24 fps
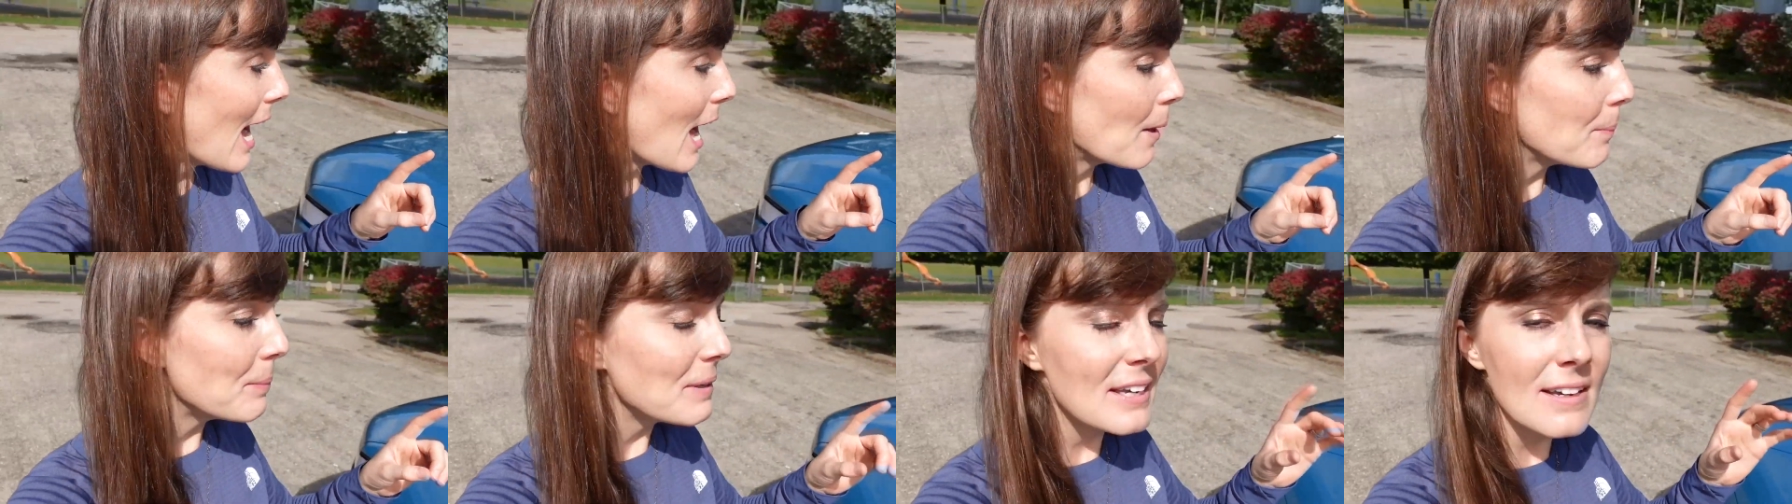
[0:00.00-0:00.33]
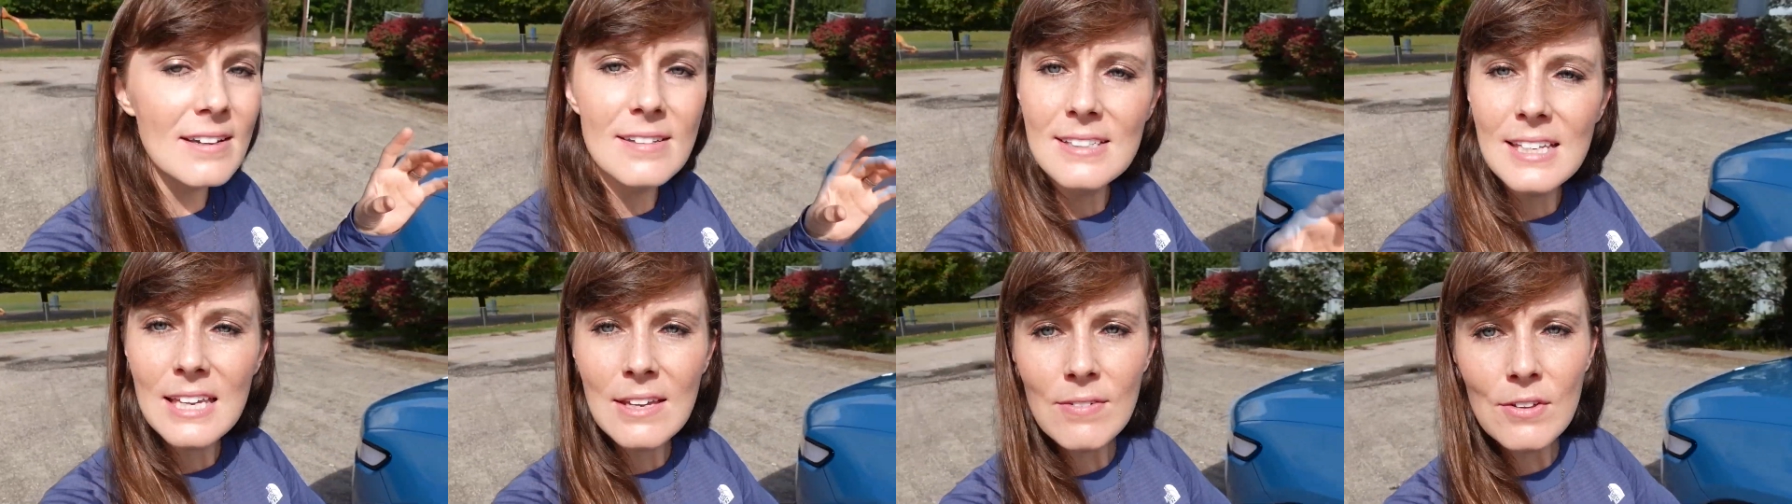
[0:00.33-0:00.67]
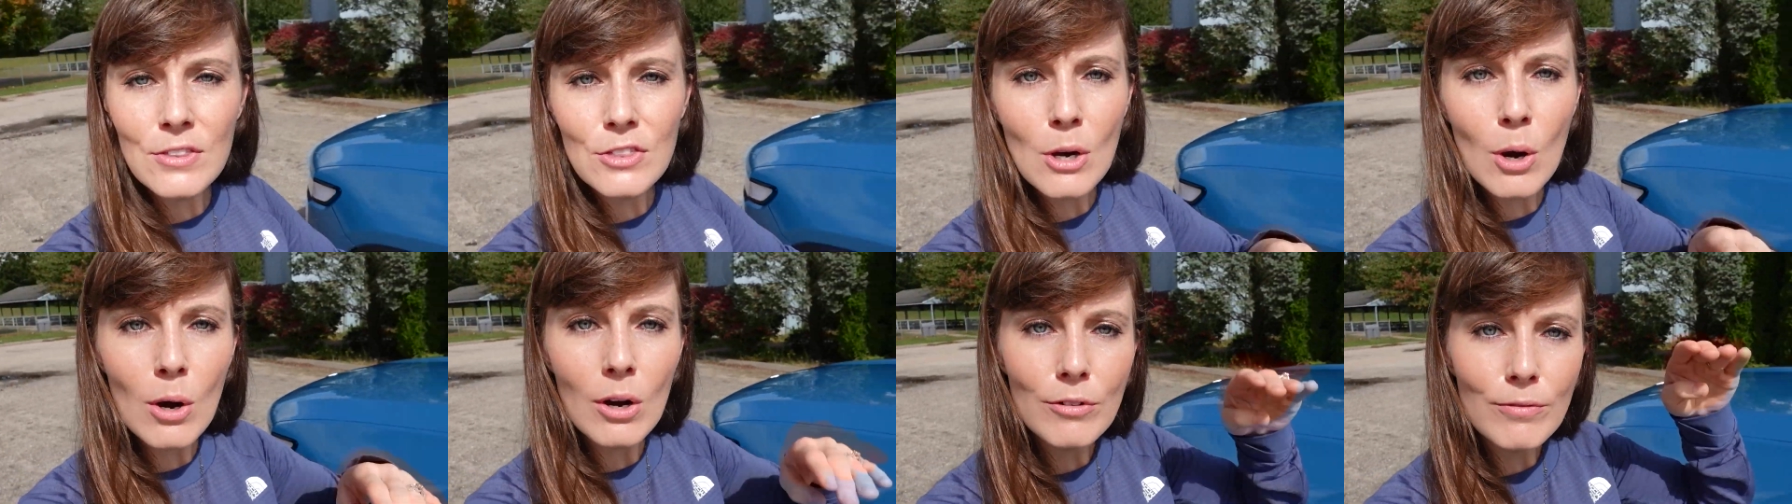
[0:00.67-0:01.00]
because even
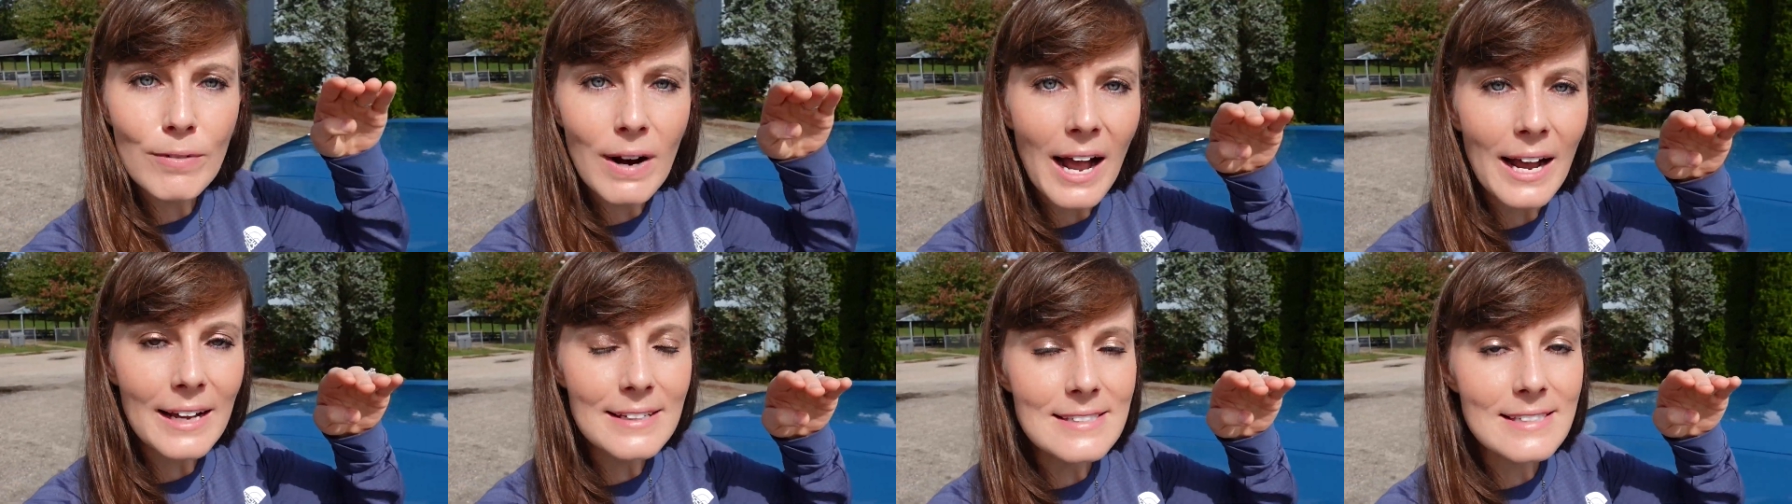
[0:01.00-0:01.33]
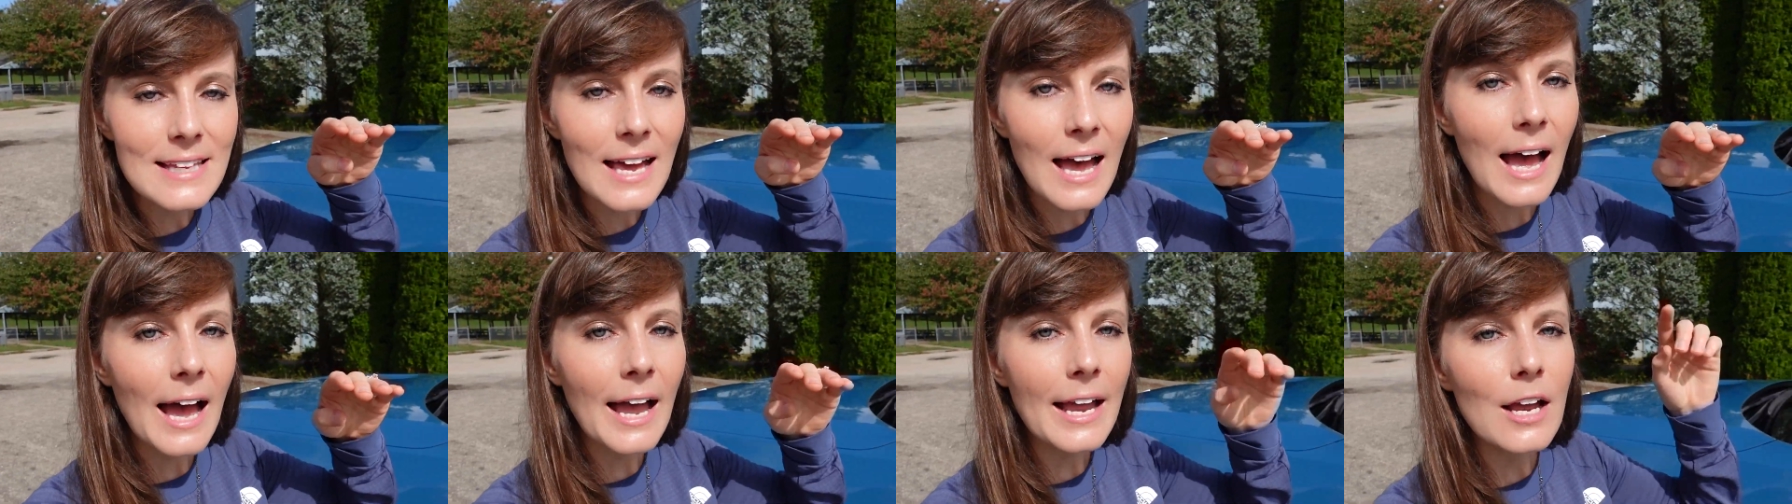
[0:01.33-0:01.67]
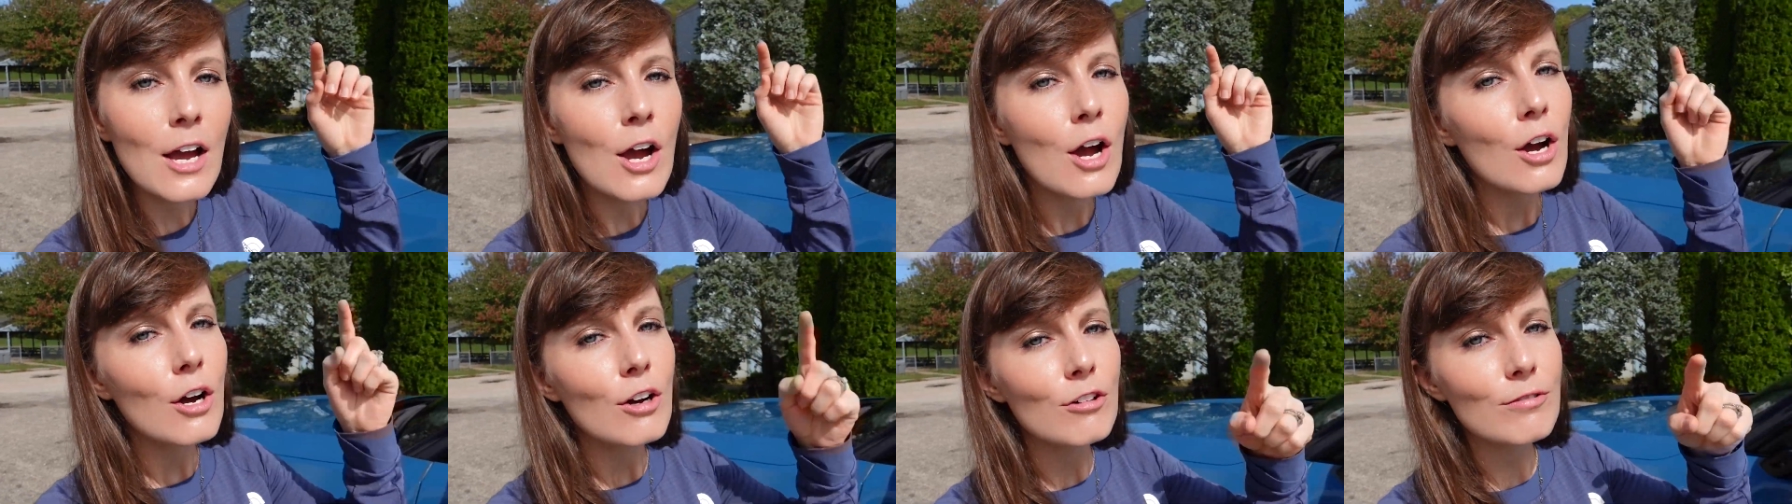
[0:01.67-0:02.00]
though it rides high,
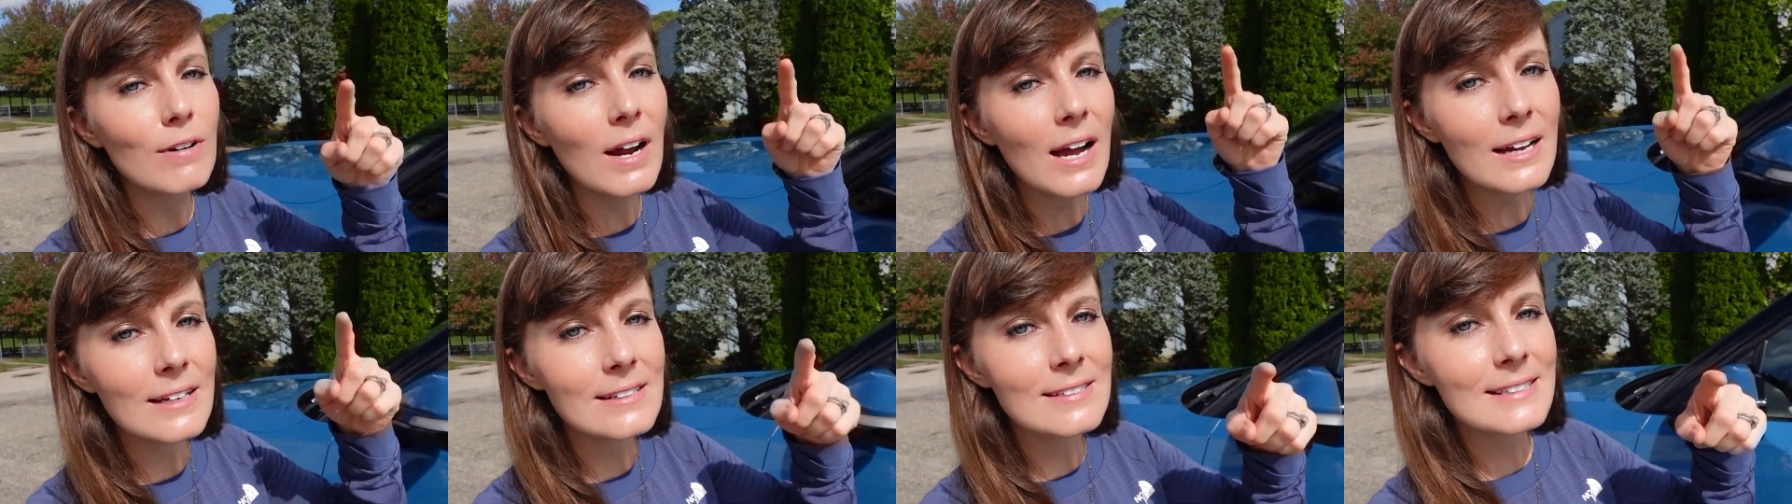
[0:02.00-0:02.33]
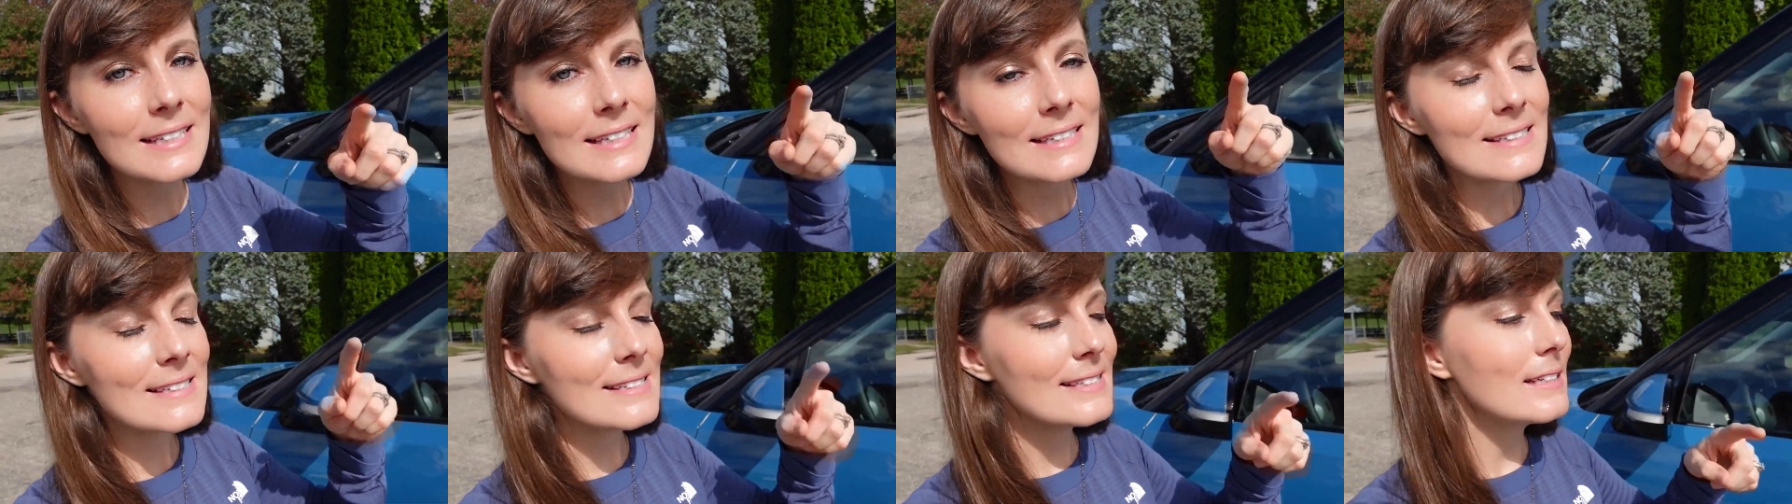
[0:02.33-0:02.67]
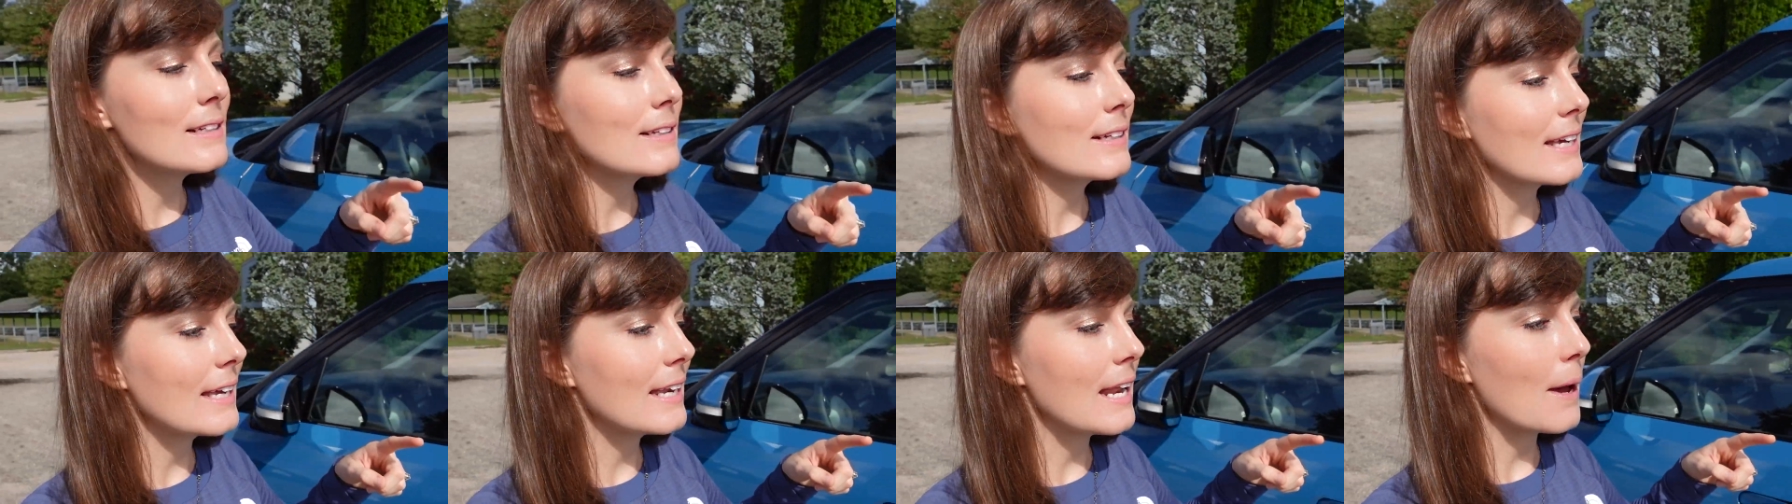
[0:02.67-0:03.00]
rocks can
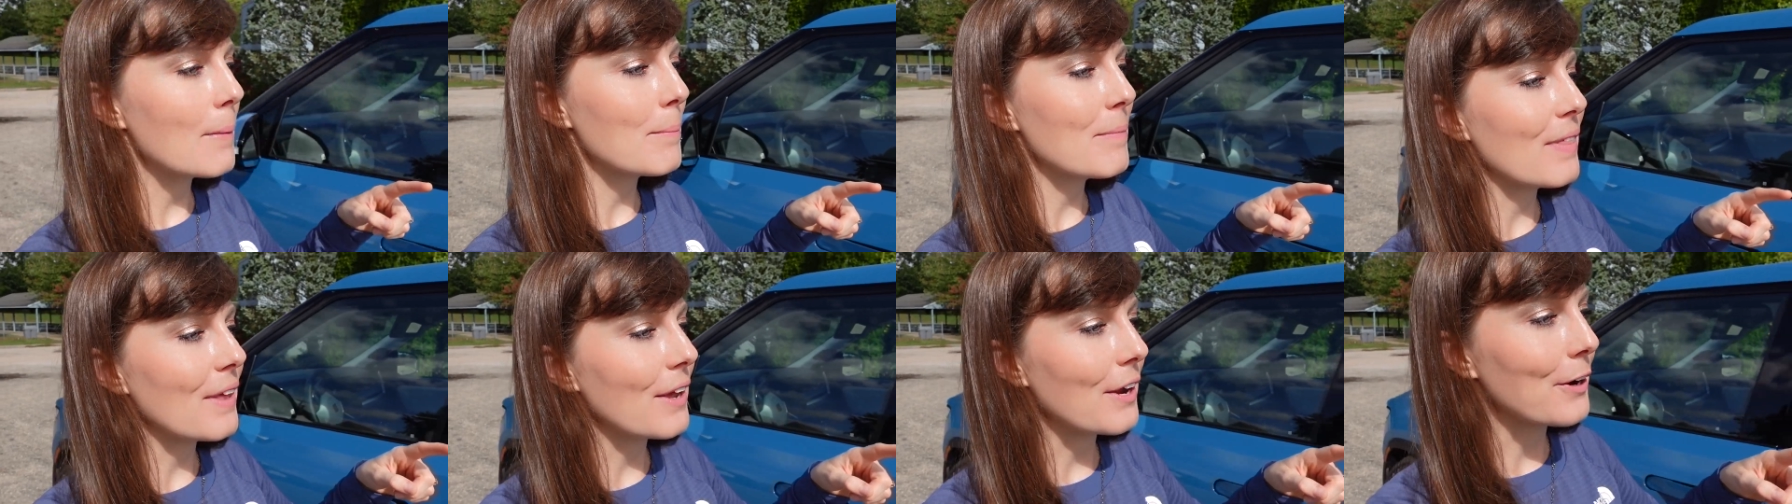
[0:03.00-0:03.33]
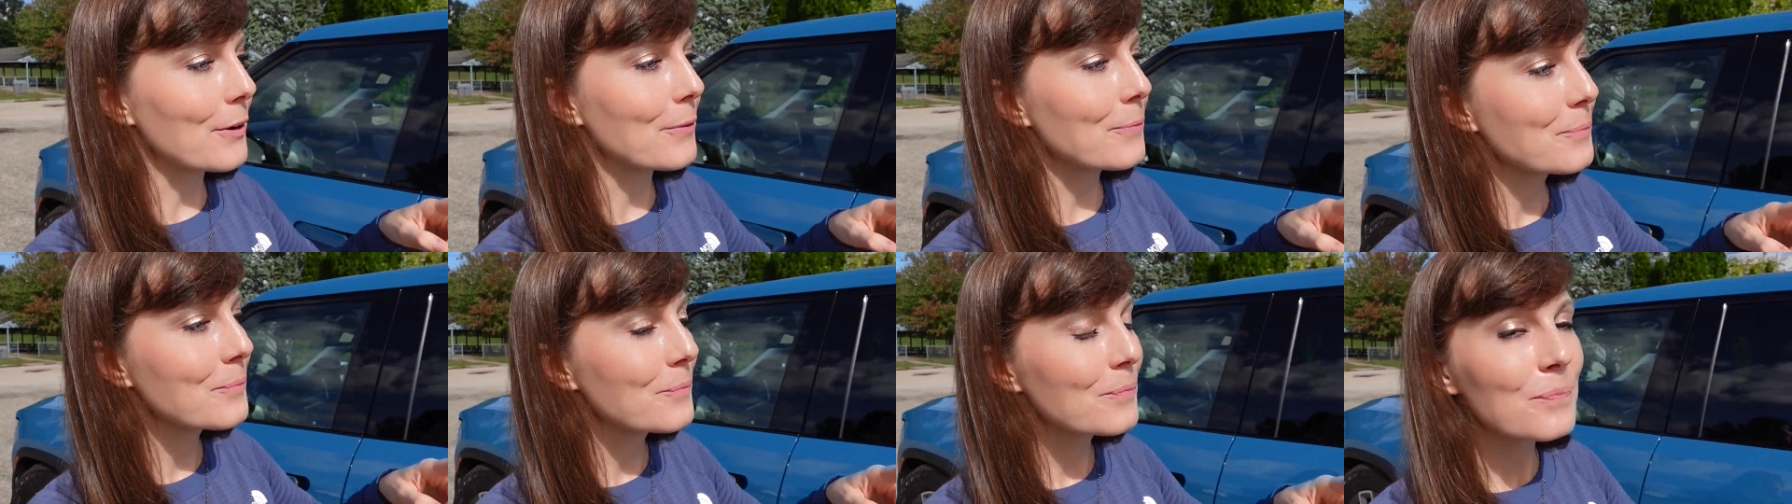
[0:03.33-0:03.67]
still get up there.